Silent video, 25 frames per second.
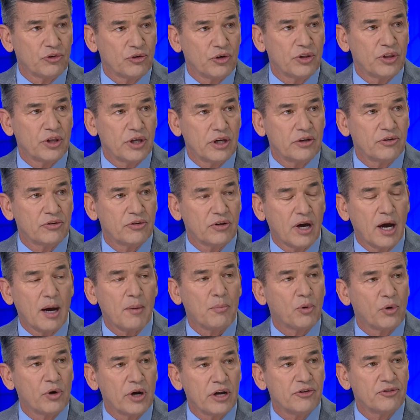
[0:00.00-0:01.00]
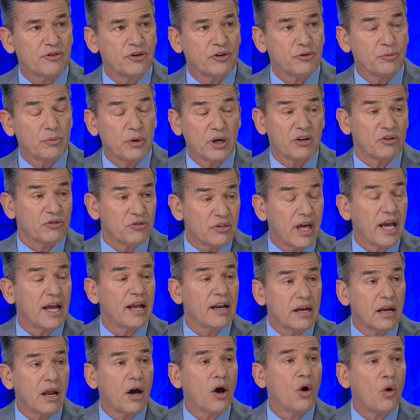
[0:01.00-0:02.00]
to these operations because
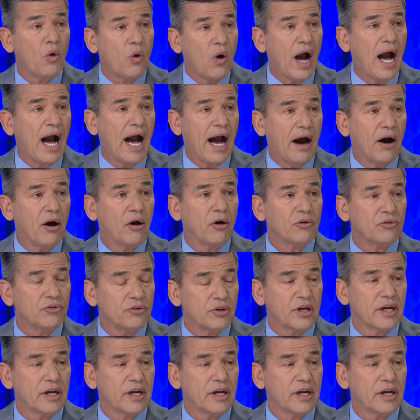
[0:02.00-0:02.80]
they know how